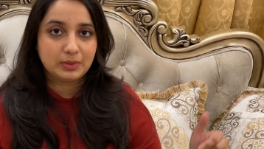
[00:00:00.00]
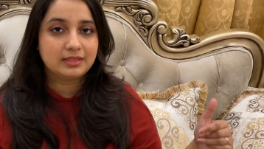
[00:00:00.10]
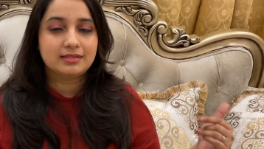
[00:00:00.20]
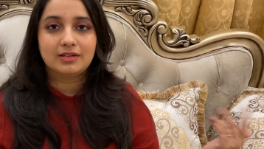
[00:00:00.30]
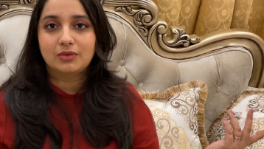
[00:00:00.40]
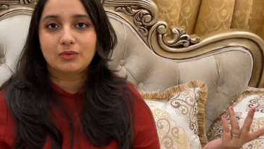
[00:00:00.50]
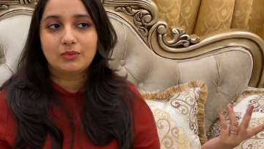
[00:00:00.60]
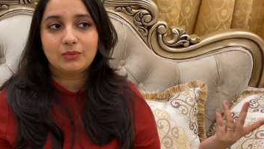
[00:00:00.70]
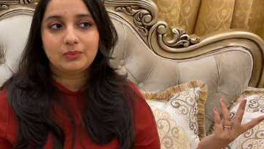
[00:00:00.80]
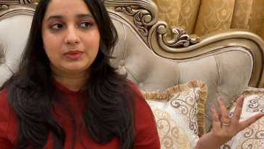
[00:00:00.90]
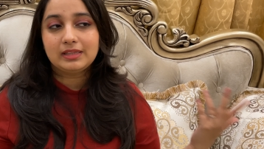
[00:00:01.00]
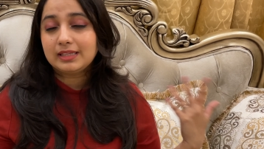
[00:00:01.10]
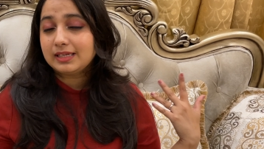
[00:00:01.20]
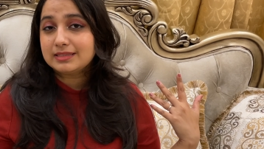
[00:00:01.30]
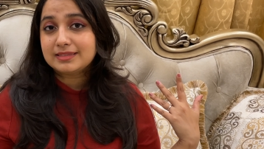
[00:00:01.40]
do it. So till
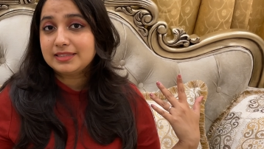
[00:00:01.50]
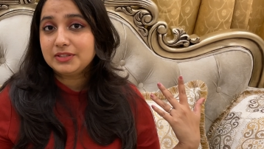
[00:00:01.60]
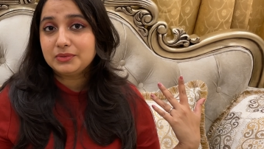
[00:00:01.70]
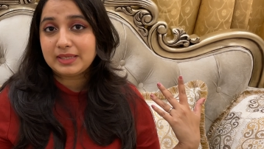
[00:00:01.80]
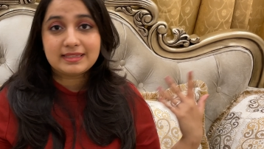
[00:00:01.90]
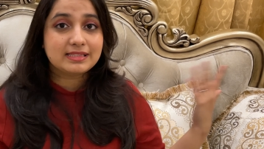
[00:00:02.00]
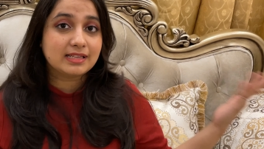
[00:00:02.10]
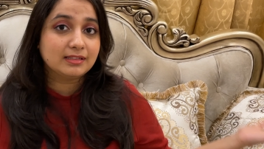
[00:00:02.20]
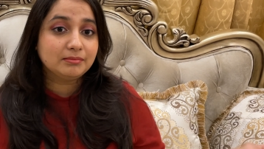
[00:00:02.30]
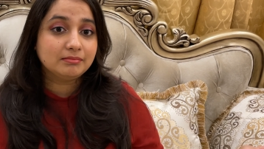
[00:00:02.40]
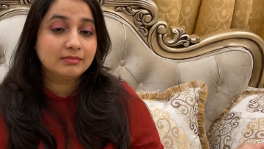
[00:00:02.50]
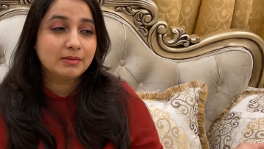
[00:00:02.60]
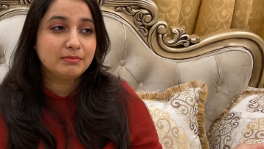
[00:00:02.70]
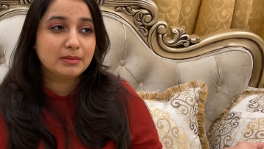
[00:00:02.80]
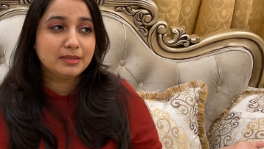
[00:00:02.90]
then, I'll see you next time.
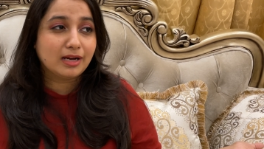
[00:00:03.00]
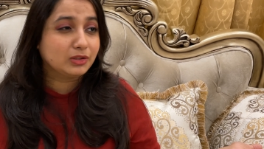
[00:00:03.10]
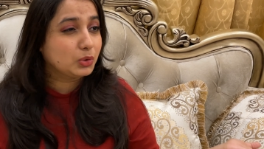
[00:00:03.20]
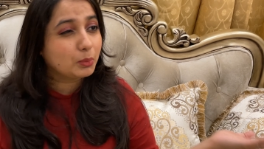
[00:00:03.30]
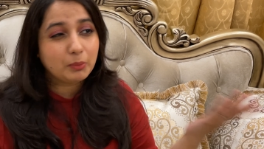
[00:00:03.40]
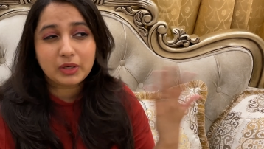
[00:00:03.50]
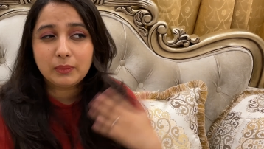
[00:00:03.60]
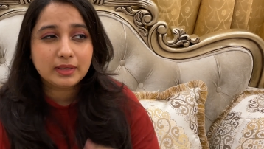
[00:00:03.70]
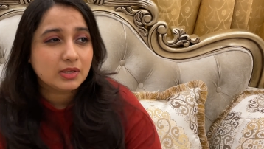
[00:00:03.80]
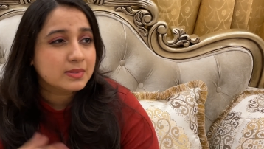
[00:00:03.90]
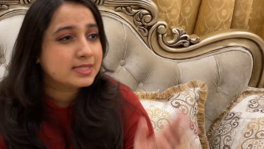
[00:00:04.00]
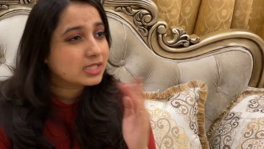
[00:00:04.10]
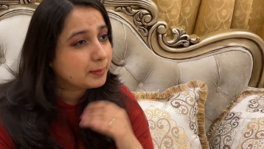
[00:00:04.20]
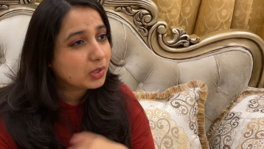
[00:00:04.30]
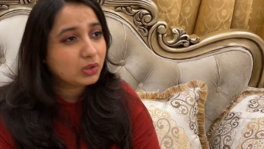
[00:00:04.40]
Maybe a tteokbokki video is
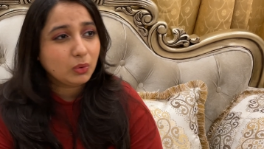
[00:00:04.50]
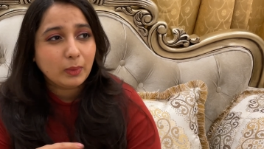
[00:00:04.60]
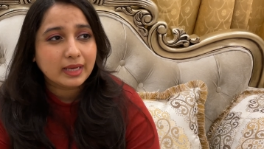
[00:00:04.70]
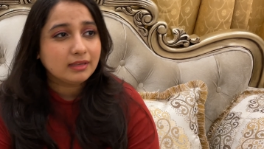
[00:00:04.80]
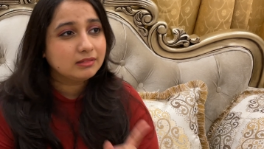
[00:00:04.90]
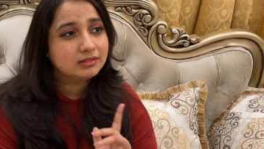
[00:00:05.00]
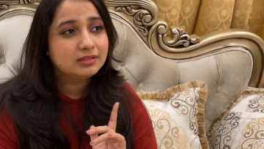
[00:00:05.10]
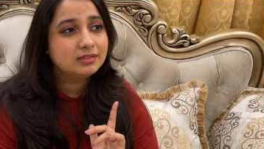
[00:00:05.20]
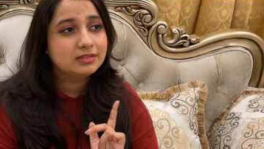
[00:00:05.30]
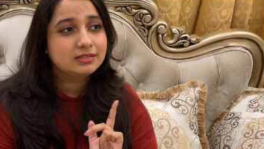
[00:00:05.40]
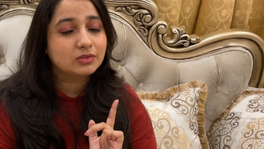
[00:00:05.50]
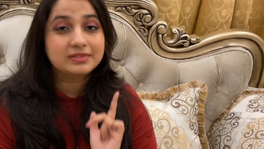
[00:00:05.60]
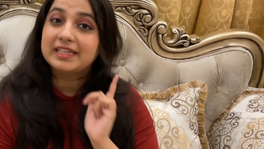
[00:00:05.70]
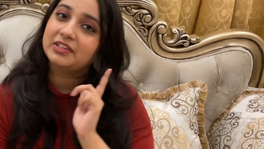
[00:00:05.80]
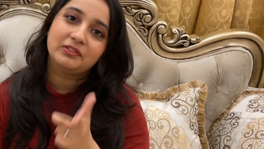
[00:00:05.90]
coming on the way, so
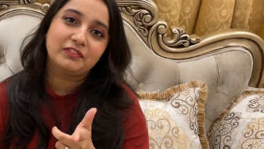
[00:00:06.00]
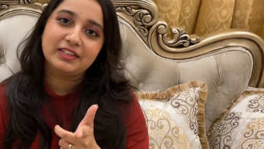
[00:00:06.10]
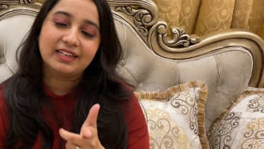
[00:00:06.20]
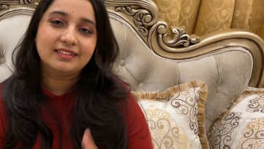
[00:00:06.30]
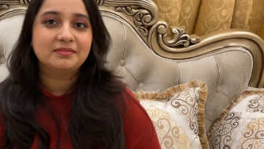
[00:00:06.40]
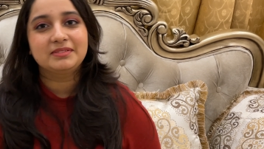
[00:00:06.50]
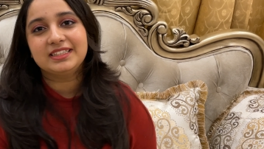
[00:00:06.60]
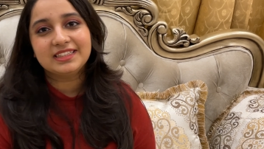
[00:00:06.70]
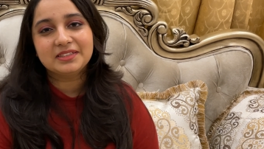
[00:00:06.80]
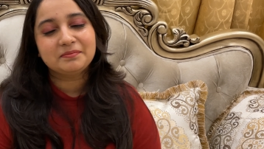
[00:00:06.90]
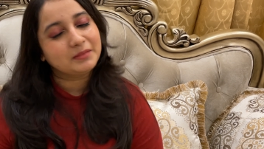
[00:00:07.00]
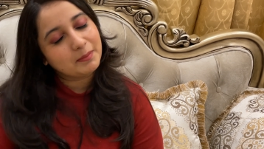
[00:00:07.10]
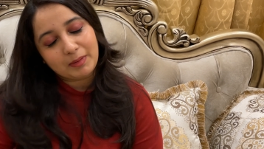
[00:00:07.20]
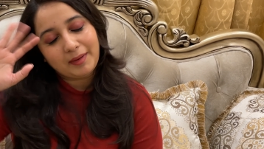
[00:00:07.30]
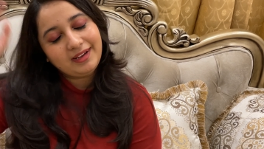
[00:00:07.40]
stay tuned for that. Till then,
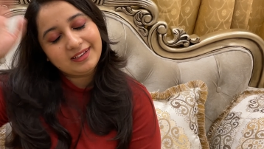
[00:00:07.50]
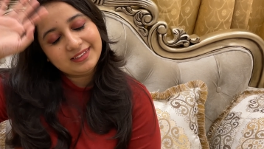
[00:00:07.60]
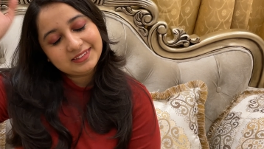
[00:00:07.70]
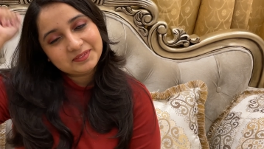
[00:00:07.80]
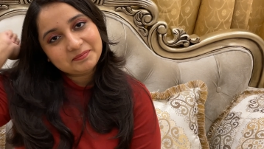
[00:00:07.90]
bye bye.